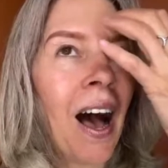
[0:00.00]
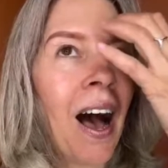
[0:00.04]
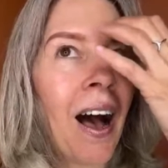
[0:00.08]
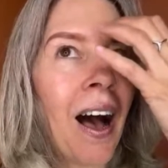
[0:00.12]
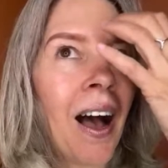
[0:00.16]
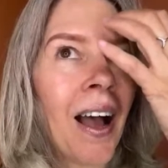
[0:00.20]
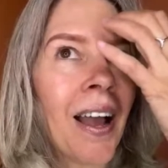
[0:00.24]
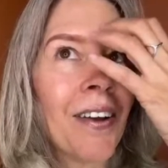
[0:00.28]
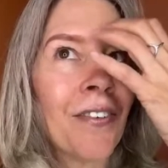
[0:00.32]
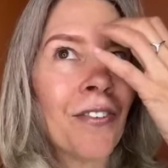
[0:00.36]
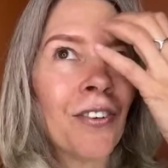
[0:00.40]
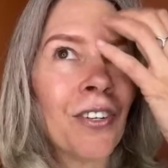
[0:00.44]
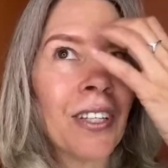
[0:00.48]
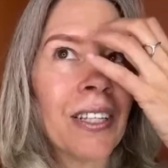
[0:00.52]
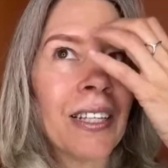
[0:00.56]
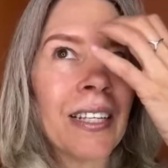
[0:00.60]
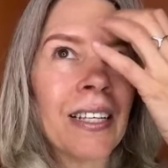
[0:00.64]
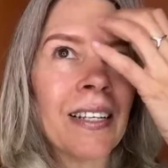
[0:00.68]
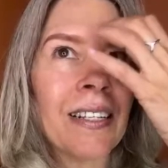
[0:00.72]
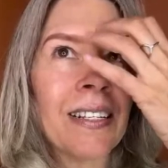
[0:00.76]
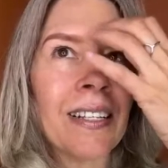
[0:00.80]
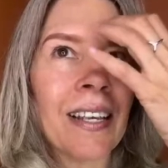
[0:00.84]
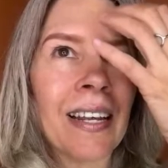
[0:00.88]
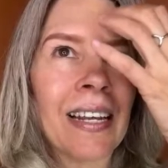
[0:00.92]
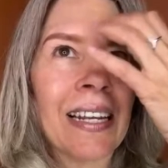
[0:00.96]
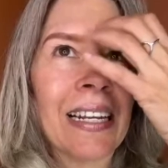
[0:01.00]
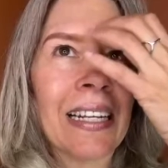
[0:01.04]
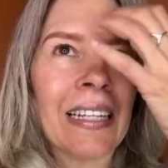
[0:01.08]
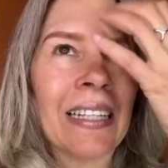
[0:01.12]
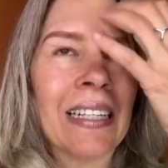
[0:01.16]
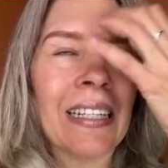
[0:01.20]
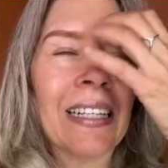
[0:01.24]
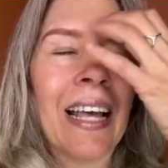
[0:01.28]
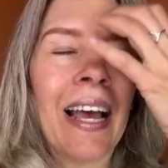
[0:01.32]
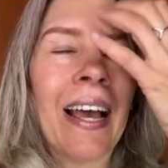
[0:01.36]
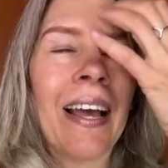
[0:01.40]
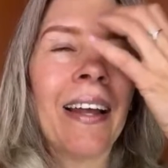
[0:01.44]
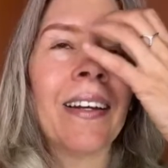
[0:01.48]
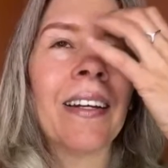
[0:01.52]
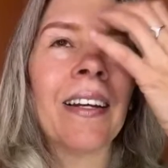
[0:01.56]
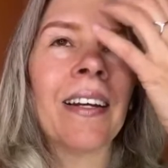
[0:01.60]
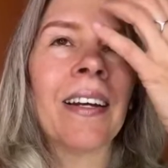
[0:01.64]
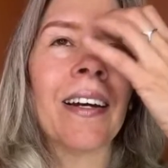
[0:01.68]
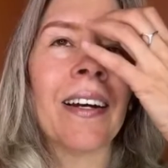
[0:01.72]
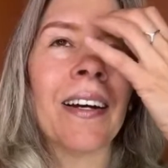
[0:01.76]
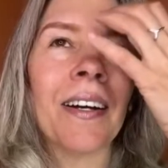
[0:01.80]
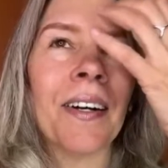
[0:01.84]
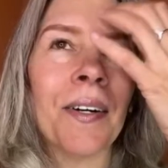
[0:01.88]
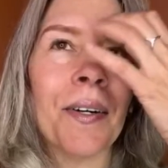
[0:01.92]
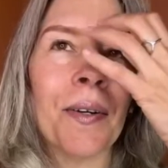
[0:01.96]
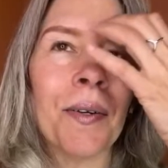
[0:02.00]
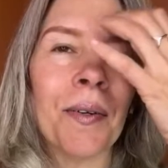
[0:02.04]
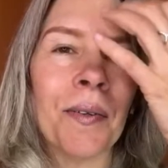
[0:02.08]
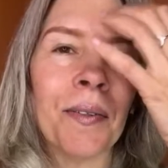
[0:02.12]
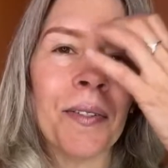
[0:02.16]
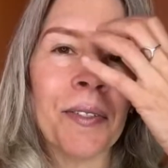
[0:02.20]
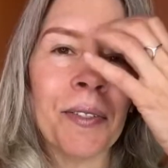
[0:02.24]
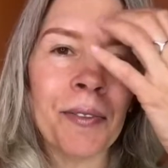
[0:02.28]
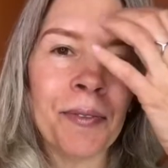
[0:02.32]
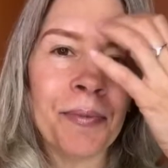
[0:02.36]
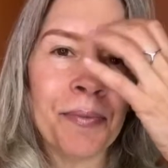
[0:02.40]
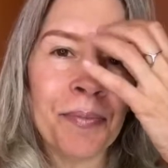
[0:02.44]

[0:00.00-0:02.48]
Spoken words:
I release and let go